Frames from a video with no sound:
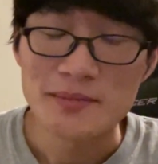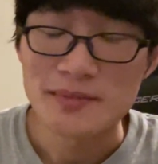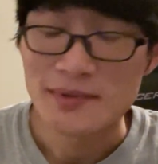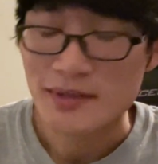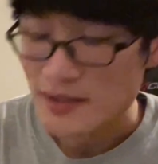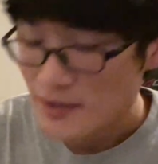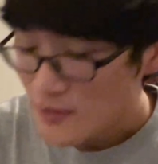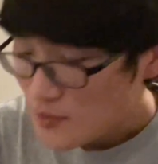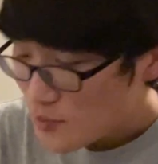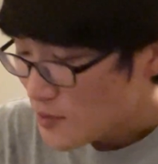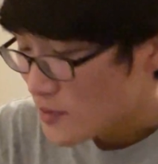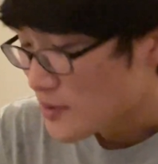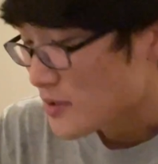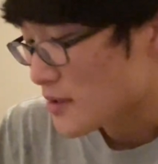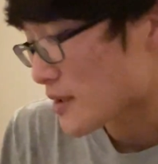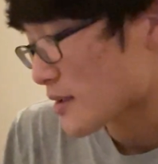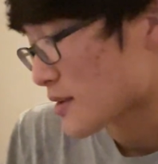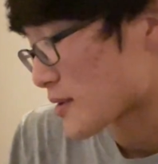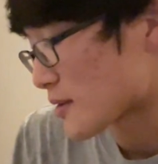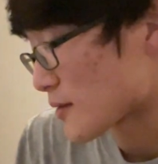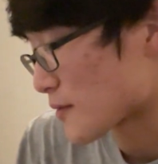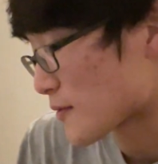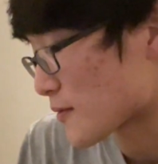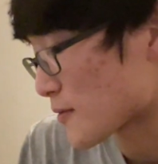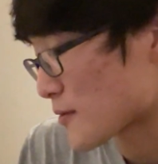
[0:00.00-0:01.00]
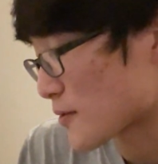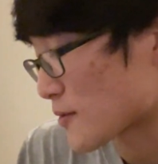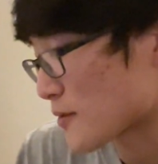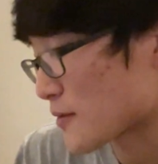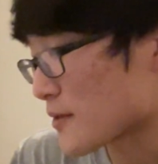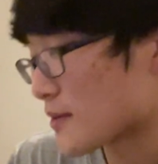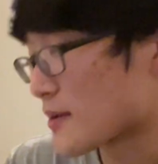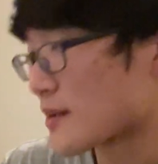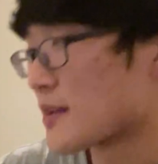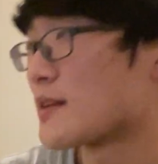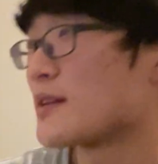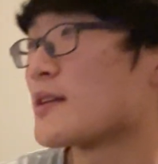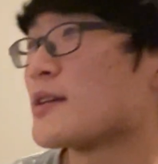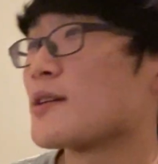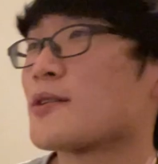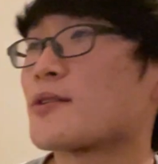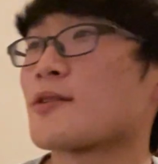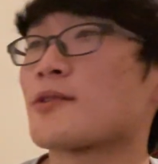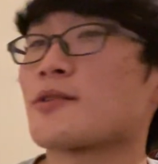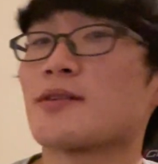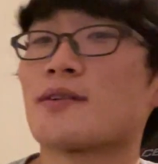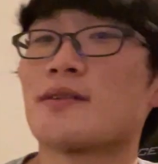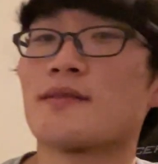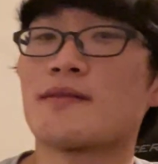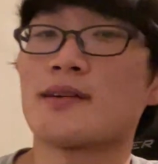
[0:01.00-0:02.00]
this was like the first
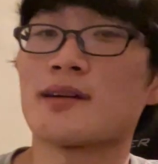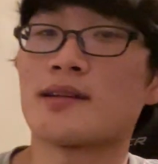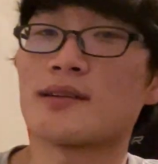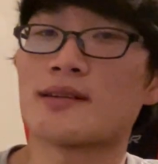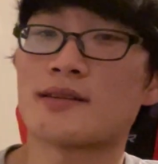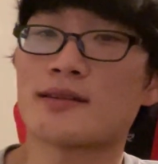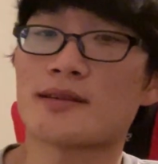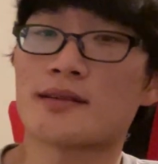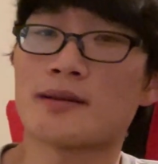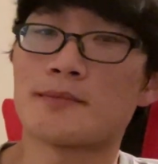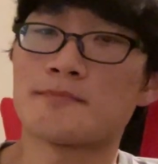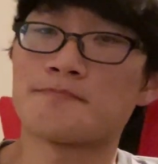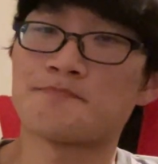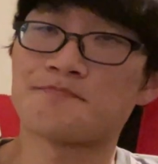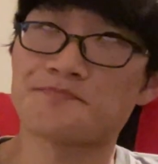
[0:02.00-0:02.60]
DDR event